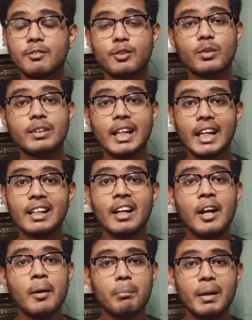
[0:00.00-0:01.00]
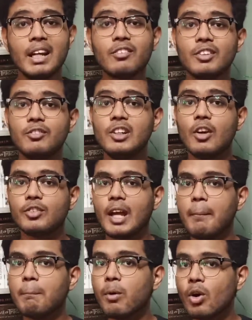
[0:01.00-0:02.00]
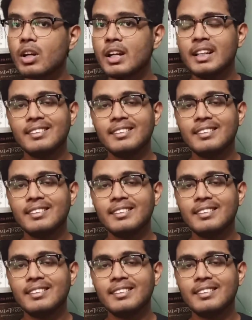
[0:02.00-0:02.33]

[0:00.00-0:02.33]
If you take break with Wheel of Time book,